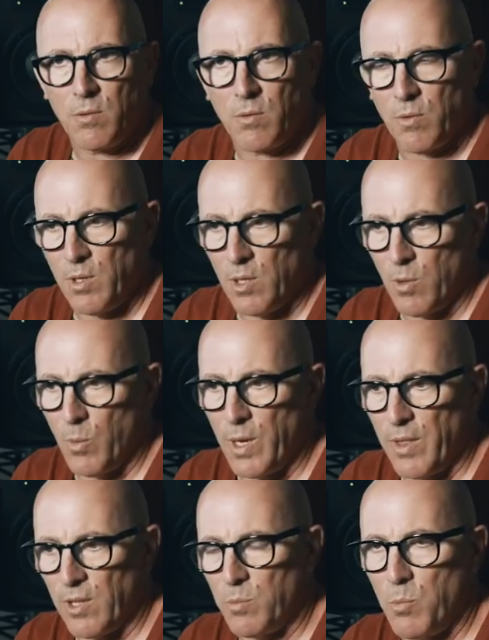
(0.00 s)
So in a
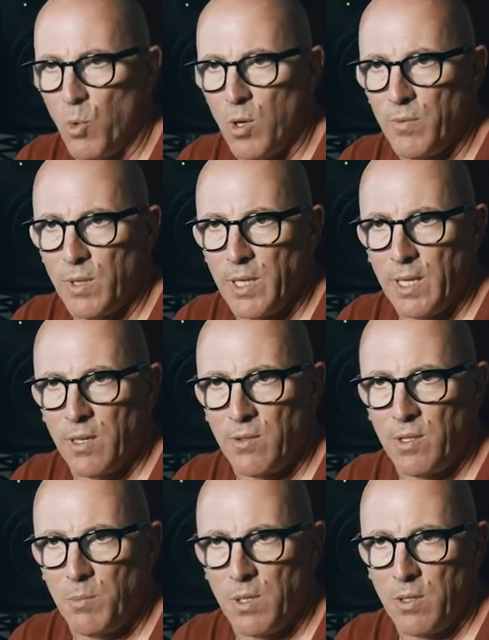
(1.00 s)
way, that's more of a
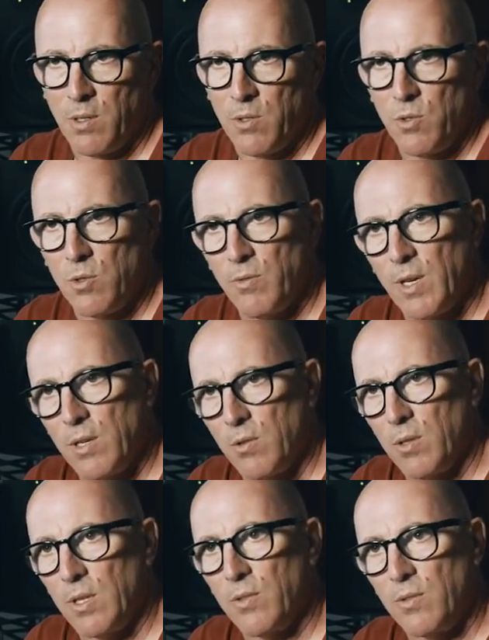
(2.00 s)
legacy, because you've
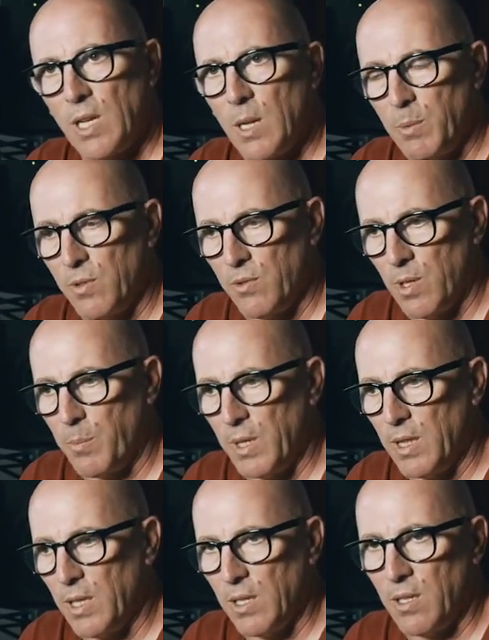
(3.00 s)
actually established
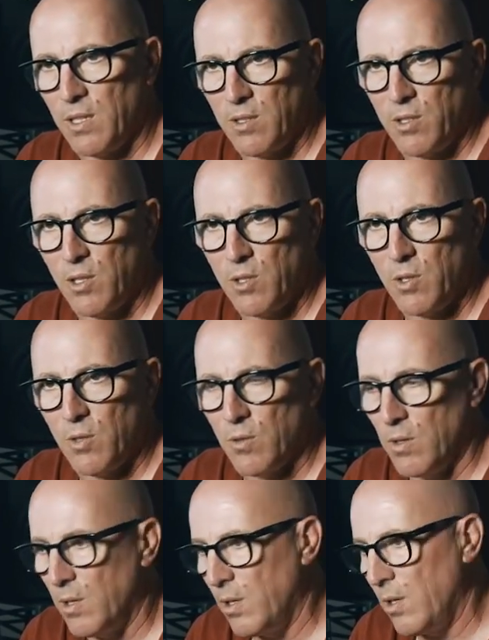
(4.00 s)
something that can continue